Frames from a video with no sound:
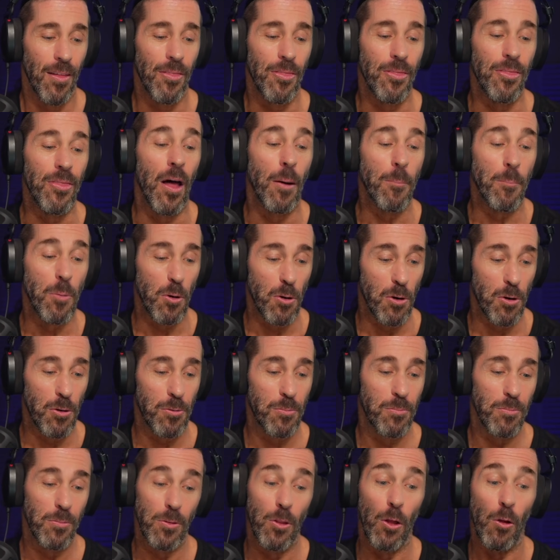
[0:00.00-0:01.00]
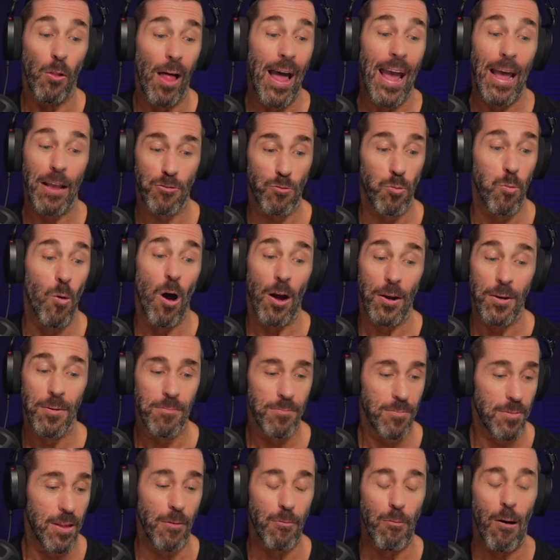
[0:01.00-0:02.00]
The last
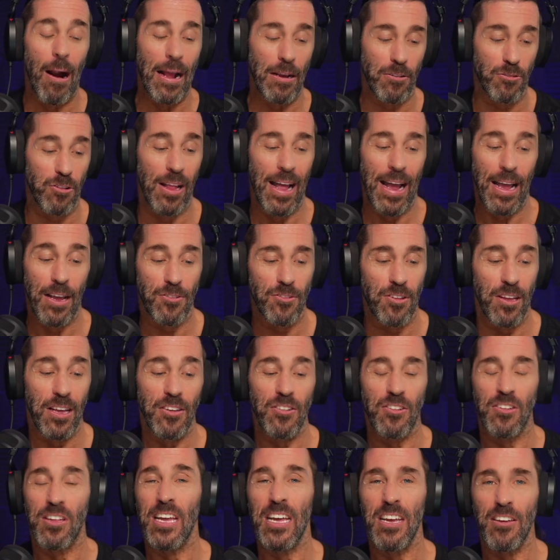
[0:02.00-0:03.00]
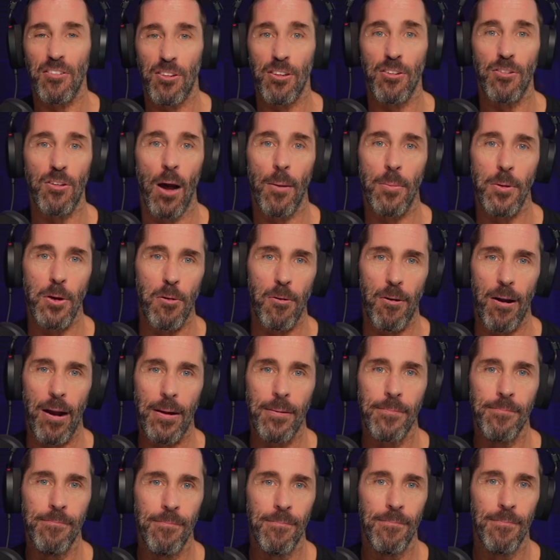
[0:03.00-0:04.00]
one that ranks last is the ECW ring.
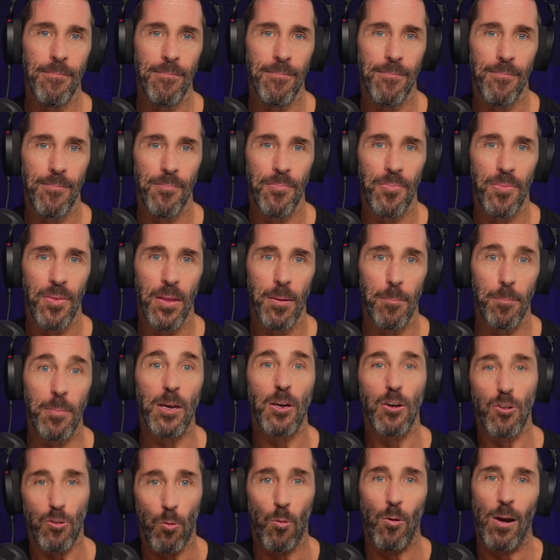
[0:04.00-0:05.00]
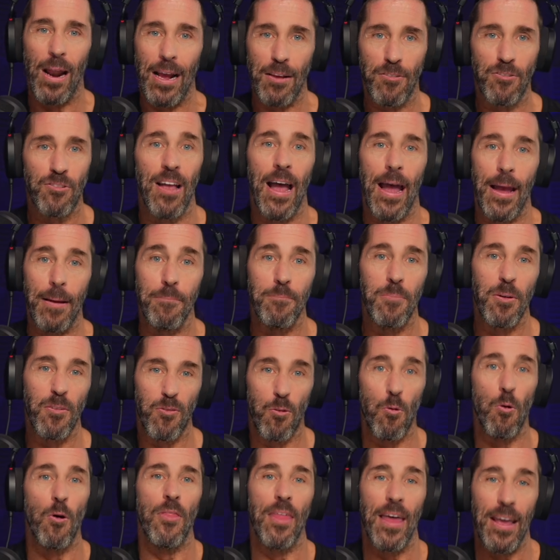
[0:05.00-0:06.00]
Because of what I said,
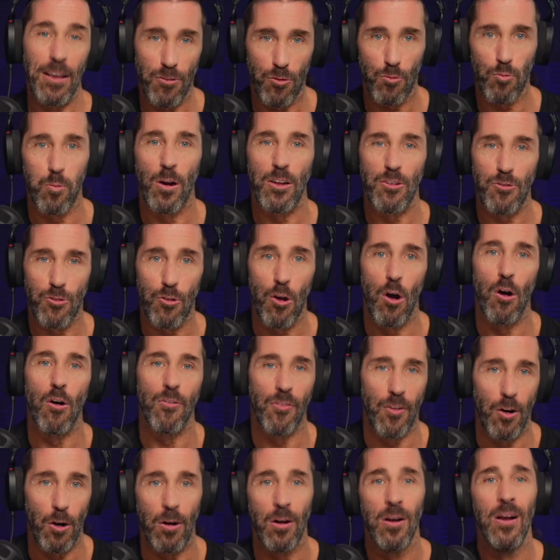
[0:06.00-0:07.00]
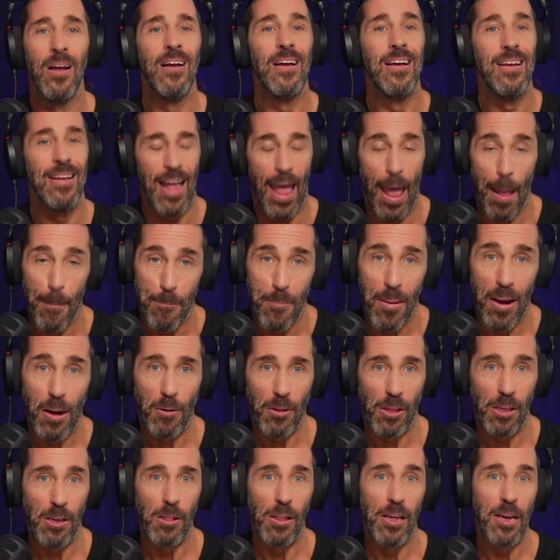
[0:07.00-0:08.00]
before they switched over at
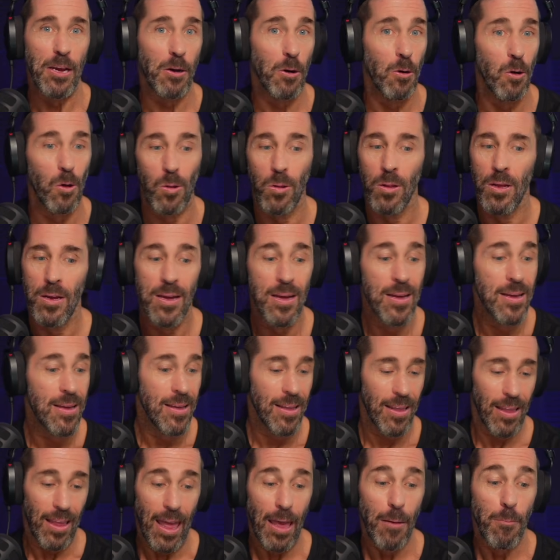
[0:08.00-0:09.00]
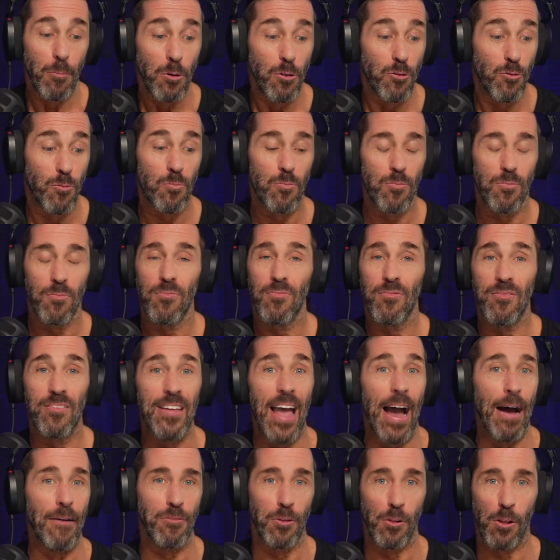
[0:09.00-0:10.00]
Barely Legal, it was
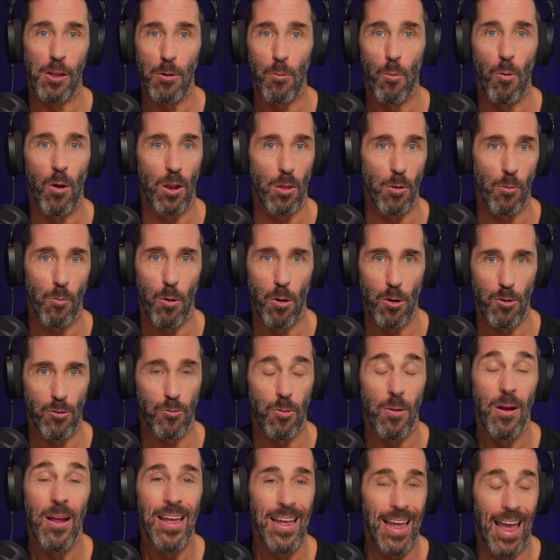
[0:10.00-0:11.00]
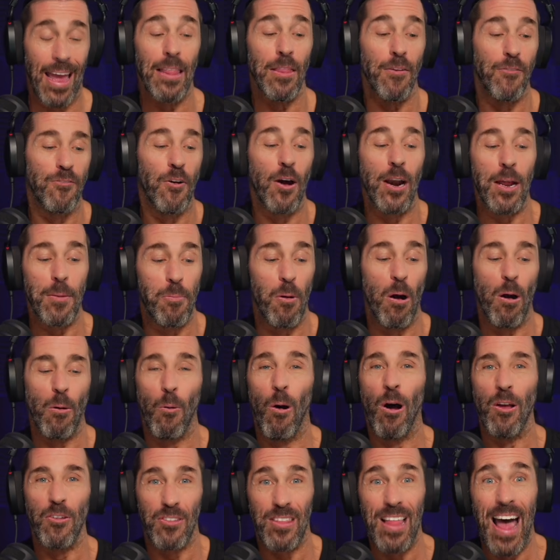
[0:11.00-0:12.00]
definitely one of the worst. And the funny part
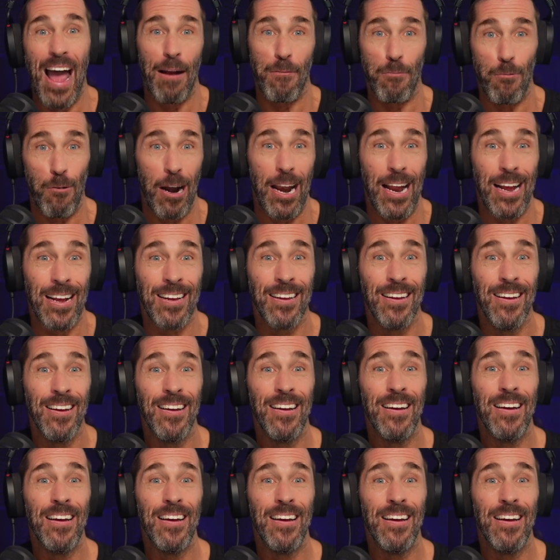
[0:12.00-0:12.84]
was that ring